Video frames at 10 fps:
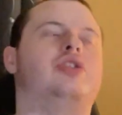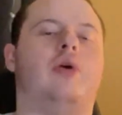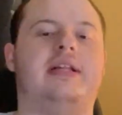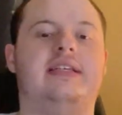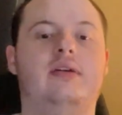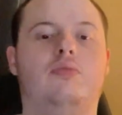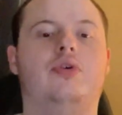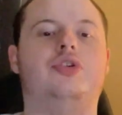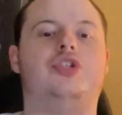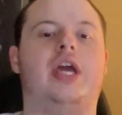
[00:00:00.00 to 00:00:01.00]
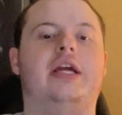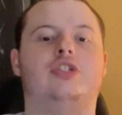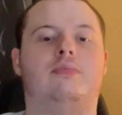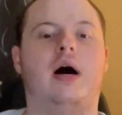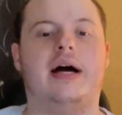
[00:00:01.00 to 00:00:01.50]
So I didn't really
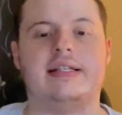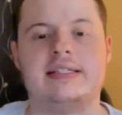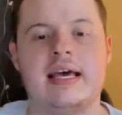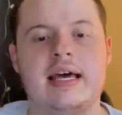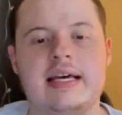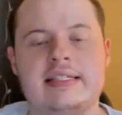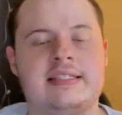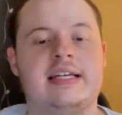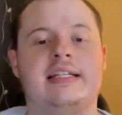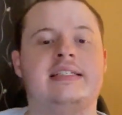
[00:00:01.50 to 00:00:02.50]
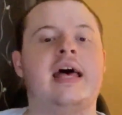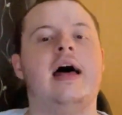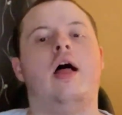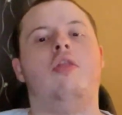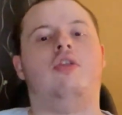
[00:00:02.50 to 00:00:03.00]
change minds since
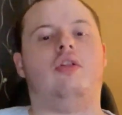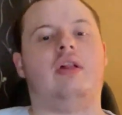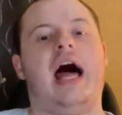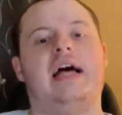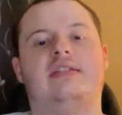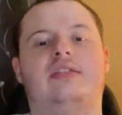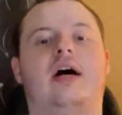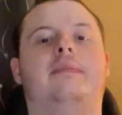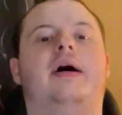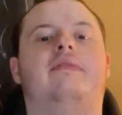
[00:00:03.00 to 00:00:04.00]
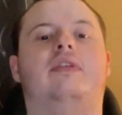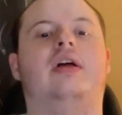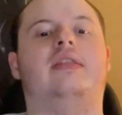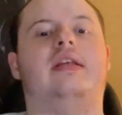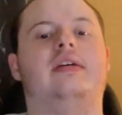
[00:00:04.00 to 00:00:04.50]
the last time I've
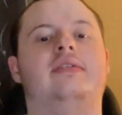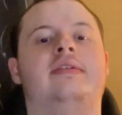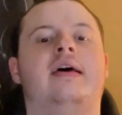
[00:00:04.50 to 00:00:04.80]
done this.